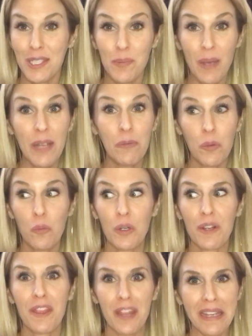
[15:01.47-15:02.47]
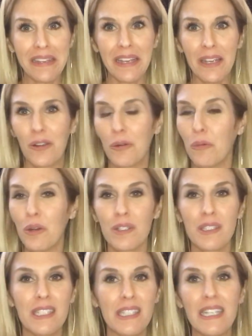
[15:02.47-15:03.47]
despite what we're thinking or we're
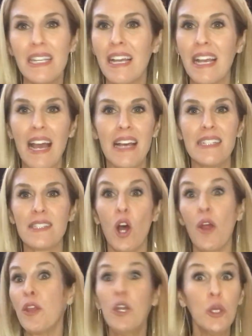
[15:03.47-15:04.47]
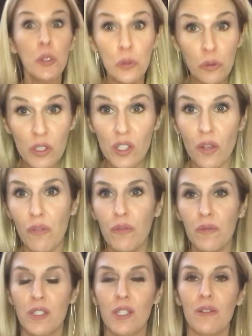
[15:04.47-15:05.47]
seeing as on the news so
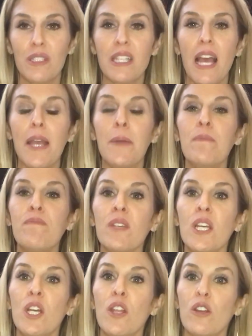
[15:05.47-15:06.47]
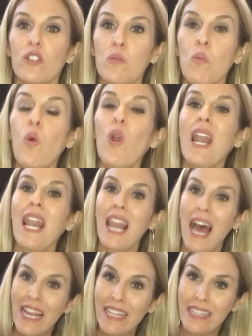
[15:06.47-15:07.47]
so to say there's more
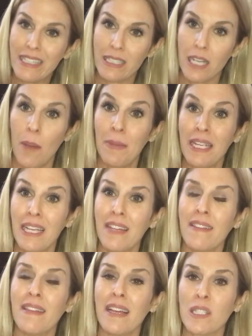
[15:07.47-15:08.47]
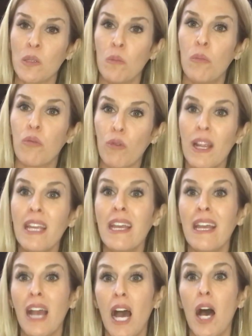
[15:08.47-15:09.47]
light that's coming in that's
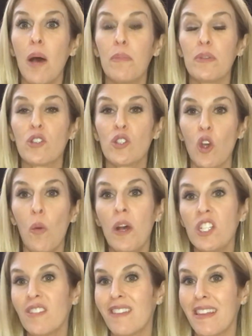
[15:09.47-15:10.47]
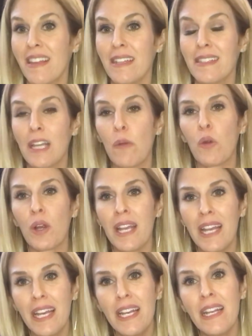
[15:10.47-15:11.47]
bringing up so much of the things that were
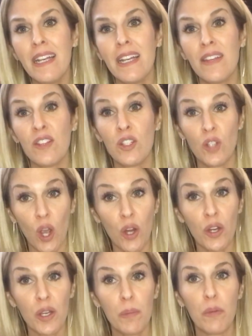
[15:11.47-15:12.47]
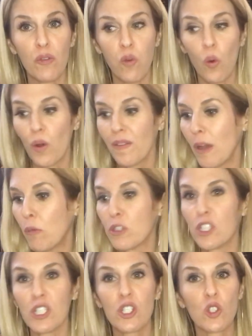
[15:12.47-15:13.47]
hidden in the dark before that
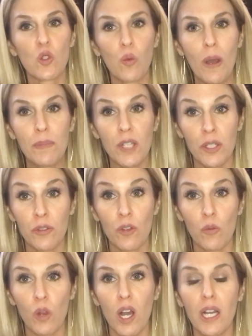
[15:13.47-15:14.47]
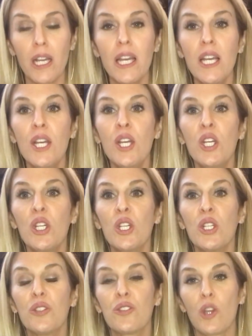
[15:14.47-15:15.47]
were just swept under the rug
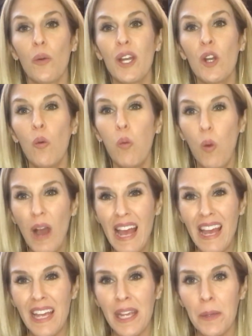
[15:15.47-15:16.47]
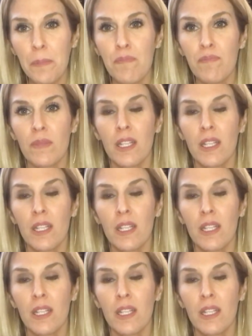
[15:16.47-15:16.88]
so, in a way,